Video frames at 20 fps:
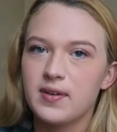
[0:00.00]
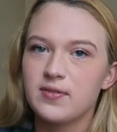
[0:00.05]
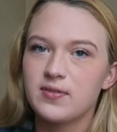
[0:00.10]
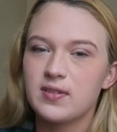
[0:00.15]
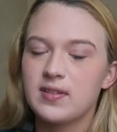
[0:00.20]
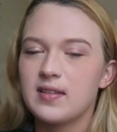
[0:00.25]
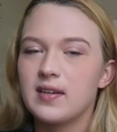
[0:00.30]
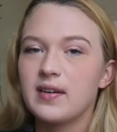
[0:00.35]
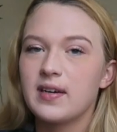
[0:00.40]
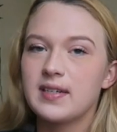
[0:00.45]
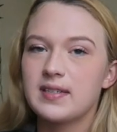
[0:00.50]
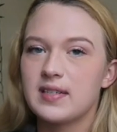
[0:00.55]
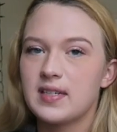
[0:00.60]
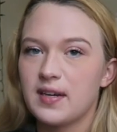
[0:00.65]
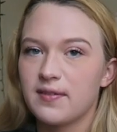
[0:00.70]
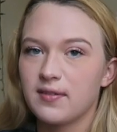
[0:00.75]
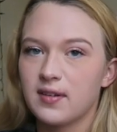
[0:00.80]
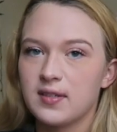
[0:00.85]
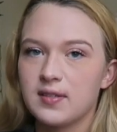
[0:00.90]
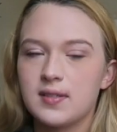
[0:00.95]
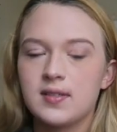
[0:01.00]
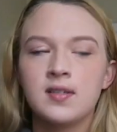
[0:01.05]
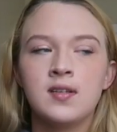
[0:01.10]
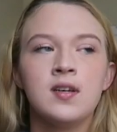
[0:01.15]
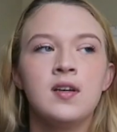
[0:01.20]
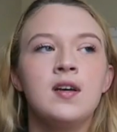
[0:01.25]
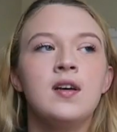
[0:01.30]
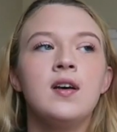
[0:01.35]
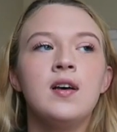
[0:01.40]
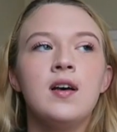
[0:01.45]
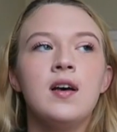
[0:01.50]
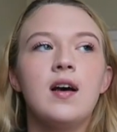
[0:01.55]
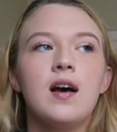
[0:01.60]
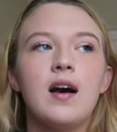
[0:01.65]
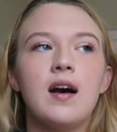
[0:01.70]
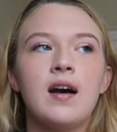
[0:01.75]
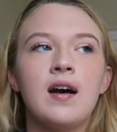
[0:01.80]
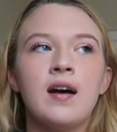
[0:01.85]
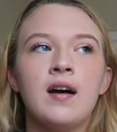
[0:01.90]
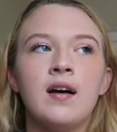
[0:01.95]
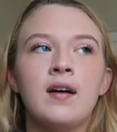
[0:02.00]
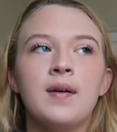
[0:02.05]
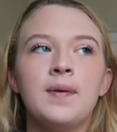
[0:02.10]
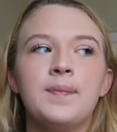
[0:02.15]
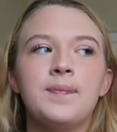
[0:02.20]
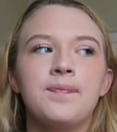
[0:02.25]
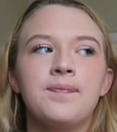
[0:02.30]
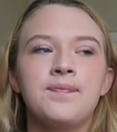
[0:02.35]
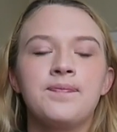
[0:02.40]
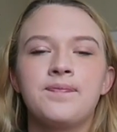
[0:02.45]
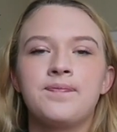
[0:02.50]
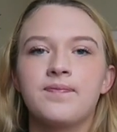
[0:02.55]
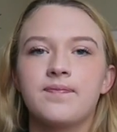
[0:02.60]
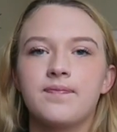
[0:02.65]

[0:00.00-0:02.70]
There's, there is a difference. Um,